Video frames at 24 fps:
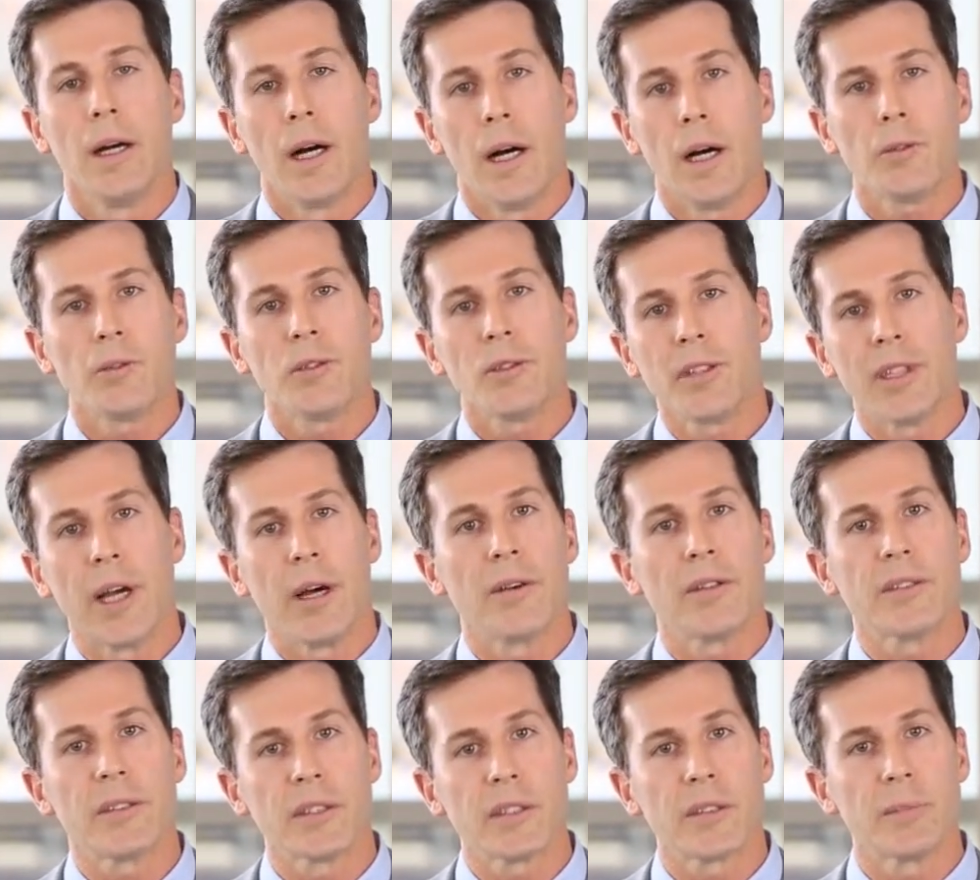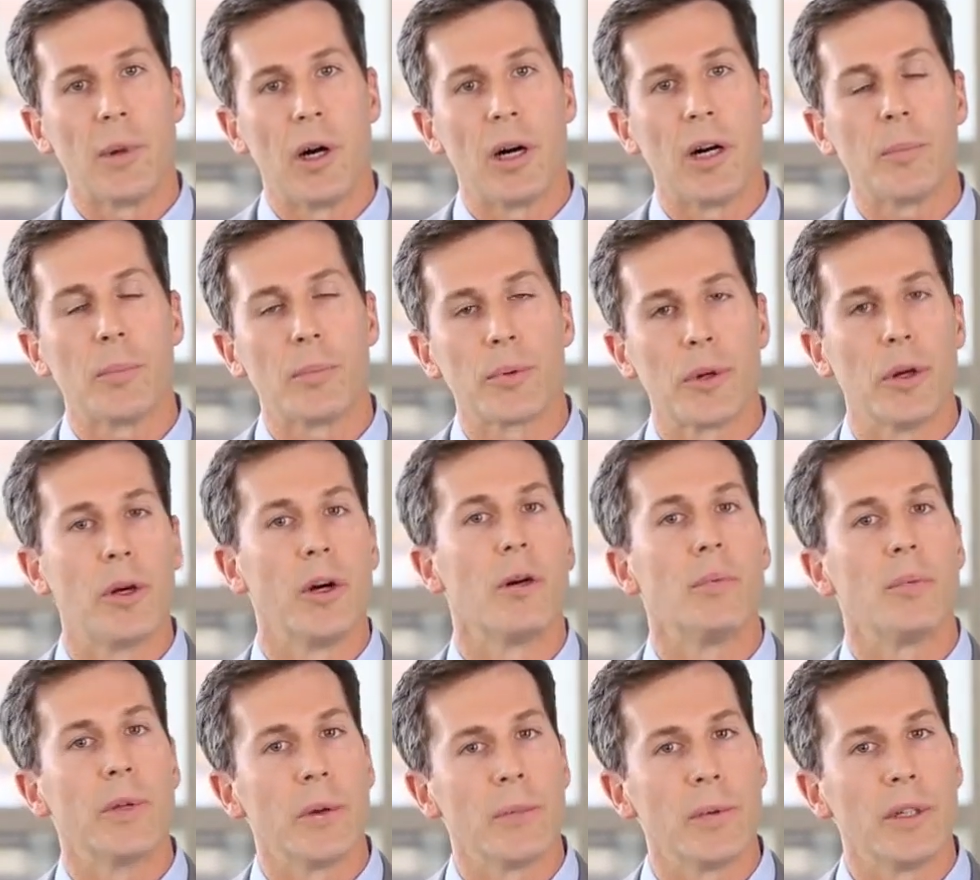Ultrasound is a small
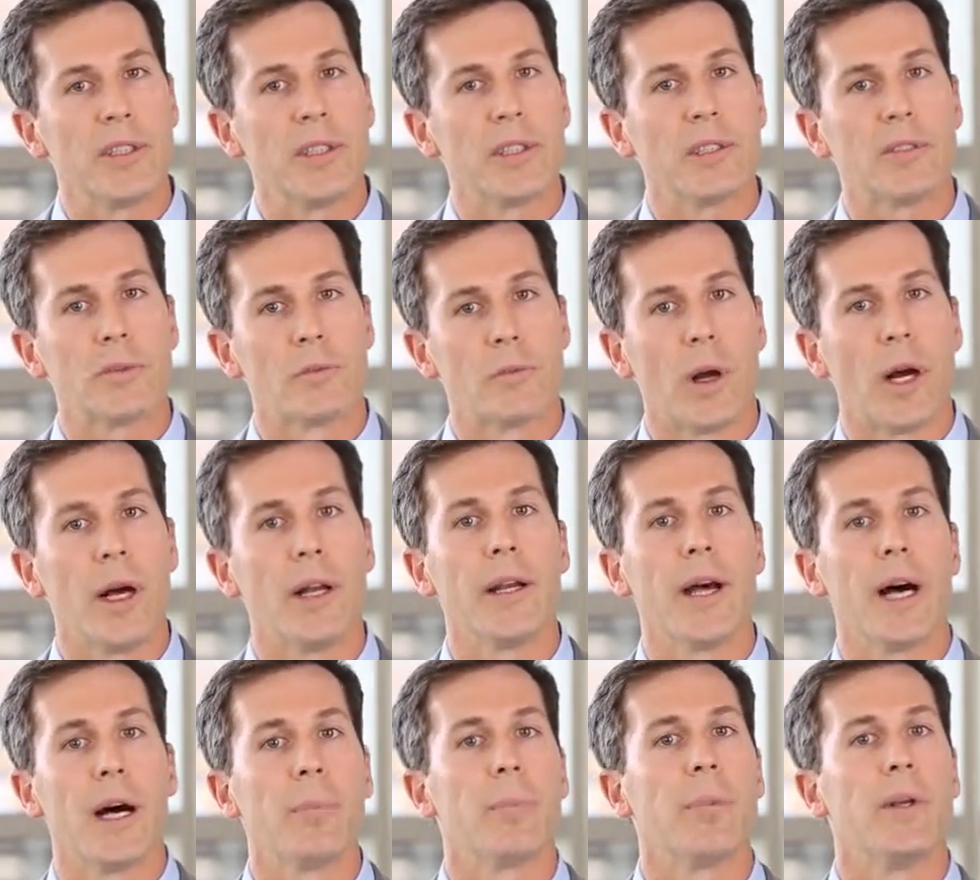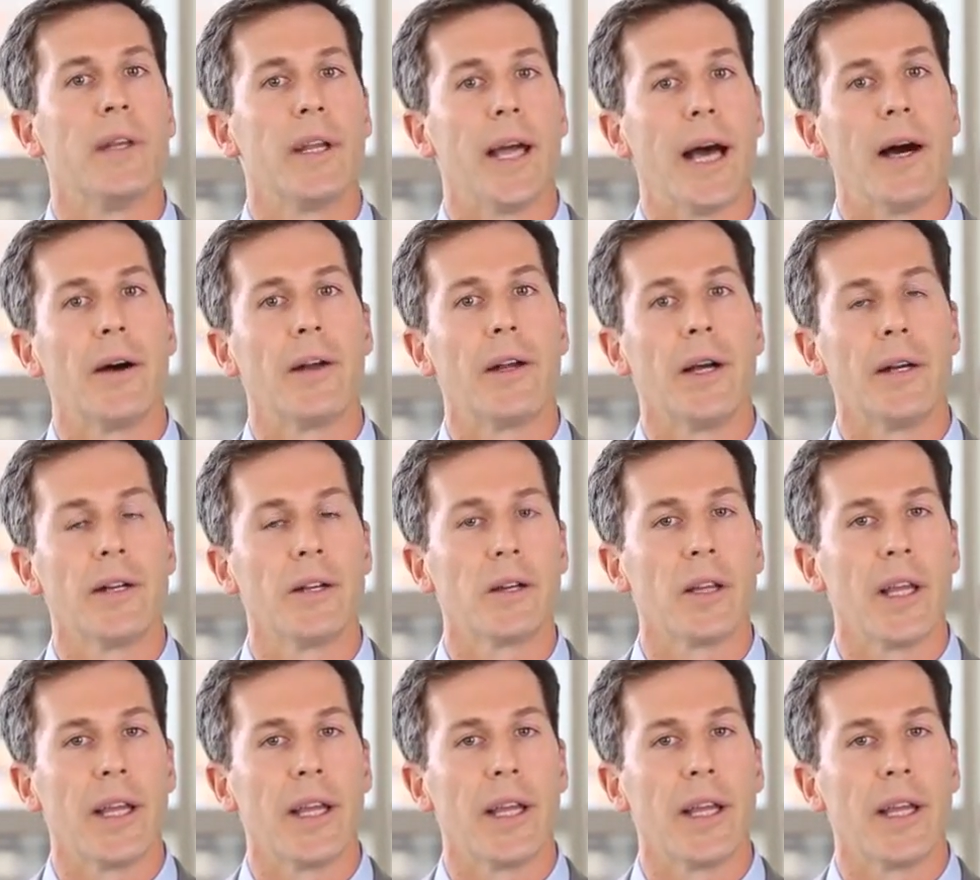probe that we just run up and down on your